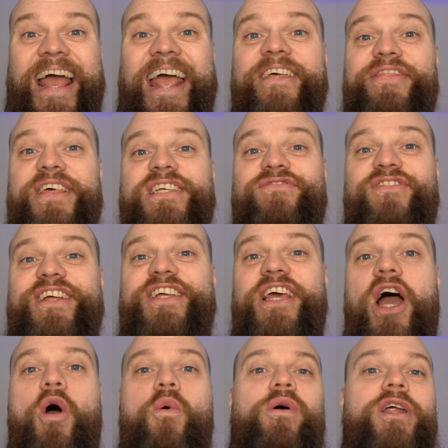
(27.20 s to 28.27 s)
In this
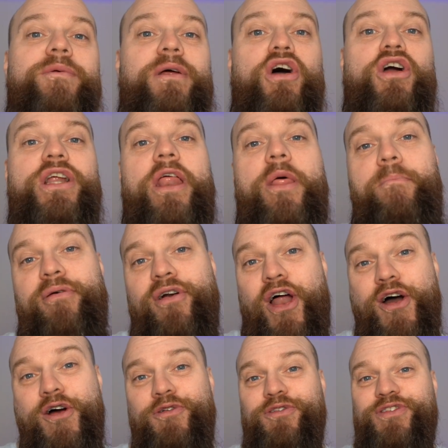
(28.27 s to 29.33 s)
video, we're going to be looking at the
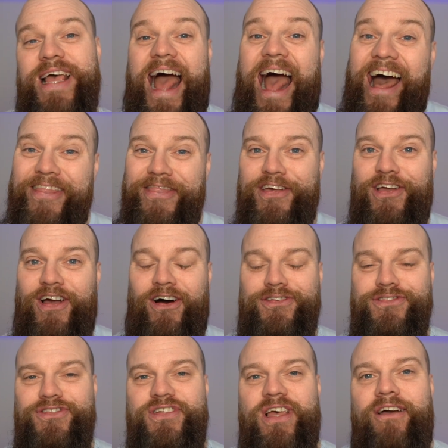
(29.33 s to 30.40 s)
pros and the
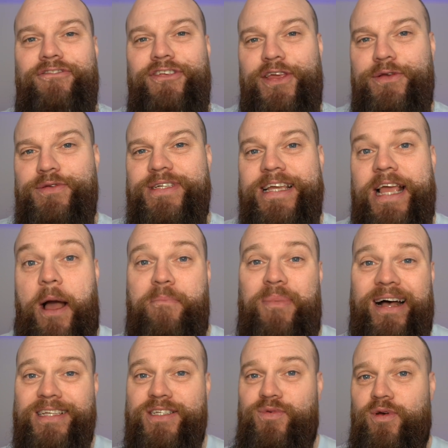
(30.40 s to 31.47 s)
cons of using a
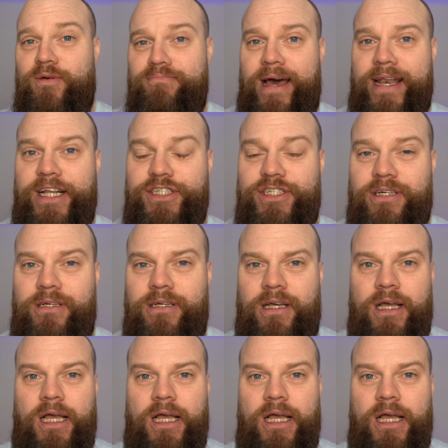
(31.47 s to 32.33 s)
password manager.